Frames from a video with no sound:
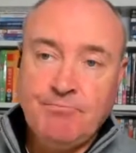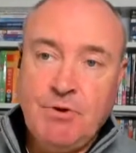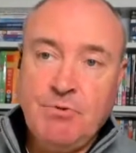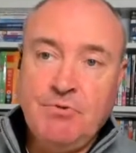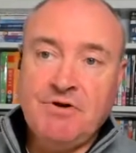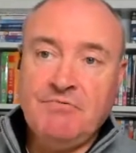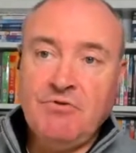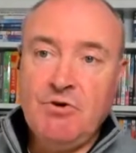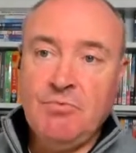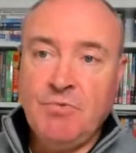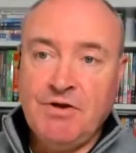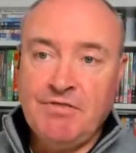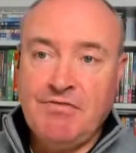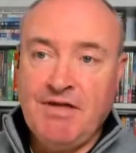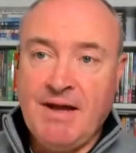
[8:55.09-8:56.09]
we were in a room
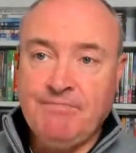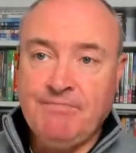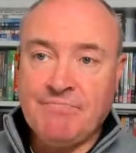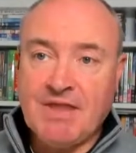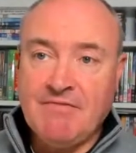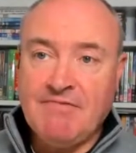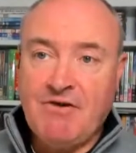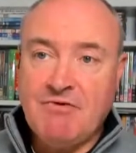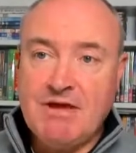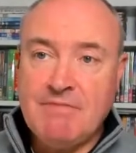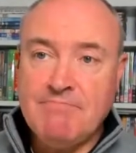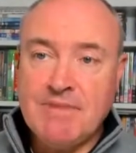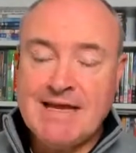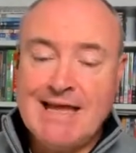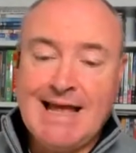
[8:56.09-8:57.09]
with very
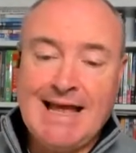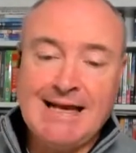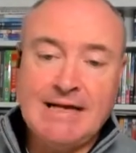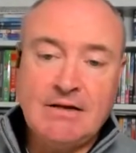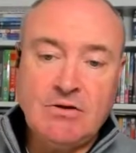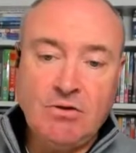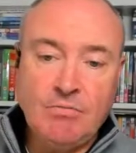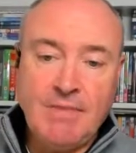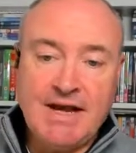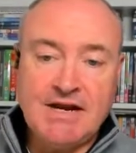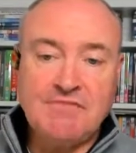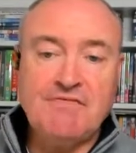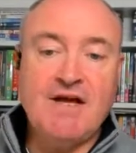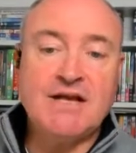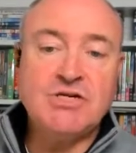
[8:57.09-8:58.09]
mechanical
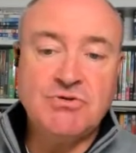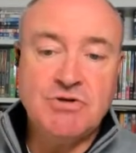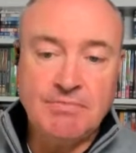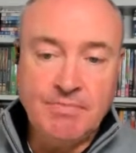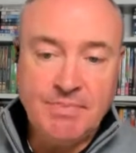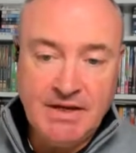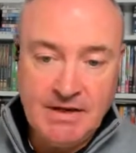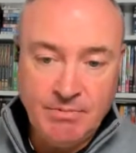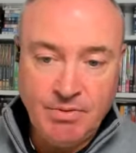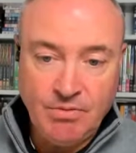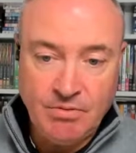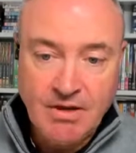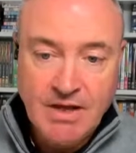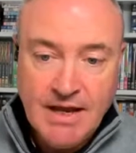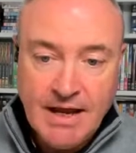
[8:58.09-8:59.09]
manufacturing
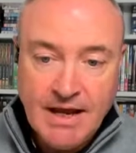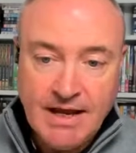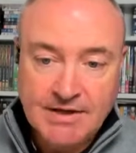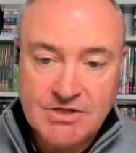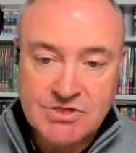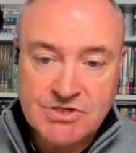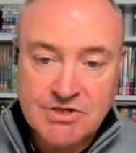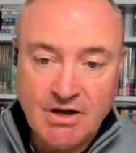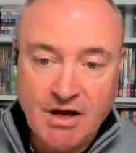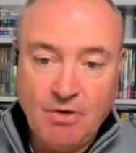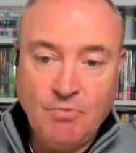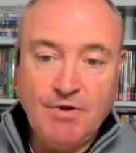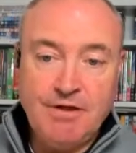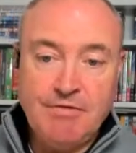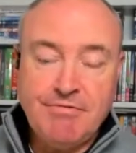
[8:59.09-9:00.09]
people to
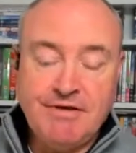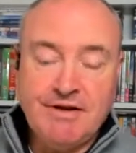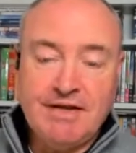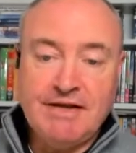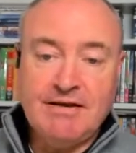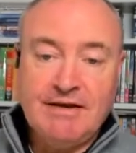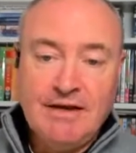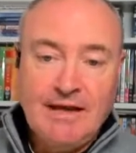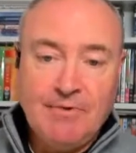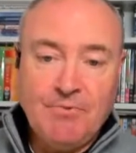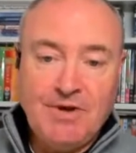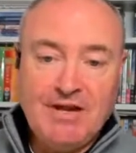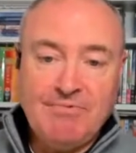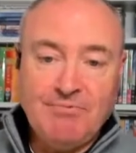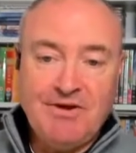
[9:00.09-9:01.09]
start with, and
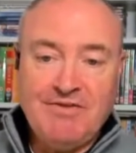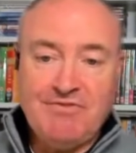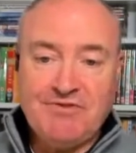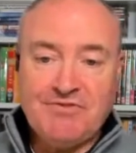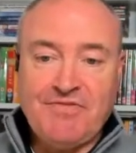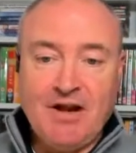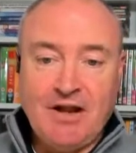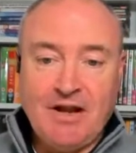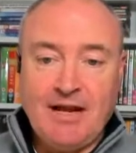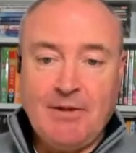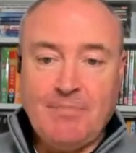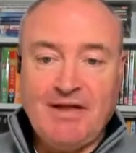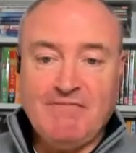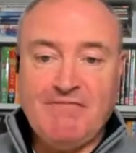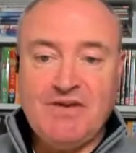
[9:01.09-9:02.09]
we felt a
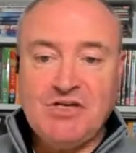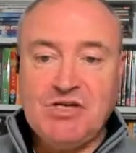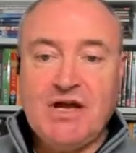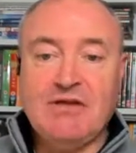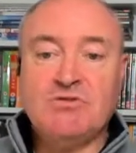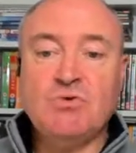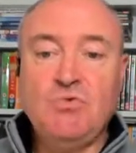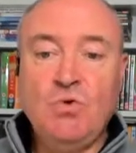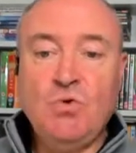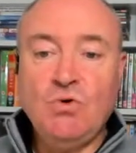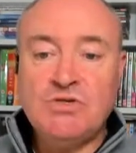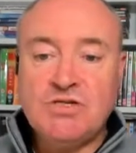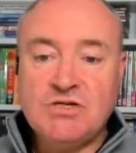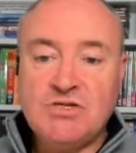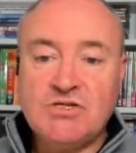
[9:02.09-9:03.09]
little bit fish out of
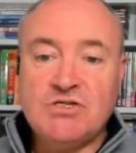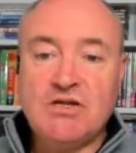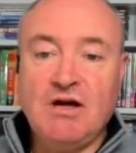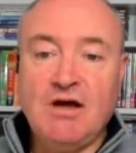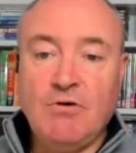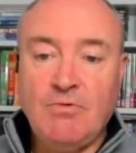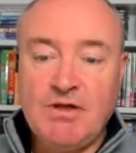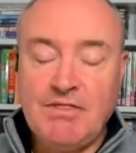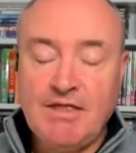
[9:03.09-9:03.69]
water to start with.